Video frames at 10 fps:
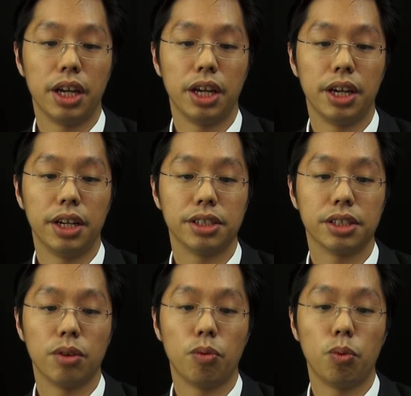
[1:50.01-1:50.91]

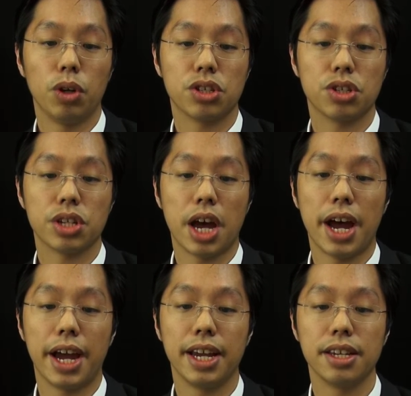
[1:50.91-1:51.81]
is which
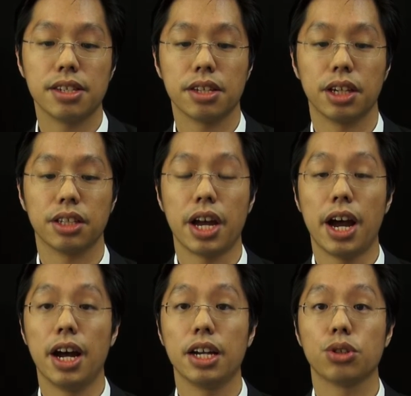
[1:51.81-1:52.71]
size
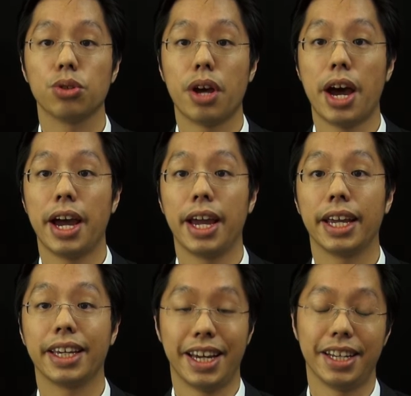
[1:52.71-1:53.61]
guitar should
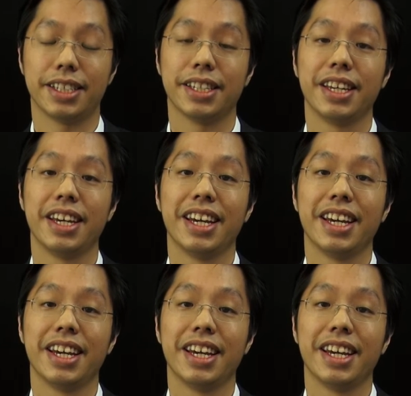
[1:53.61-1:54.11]
I get?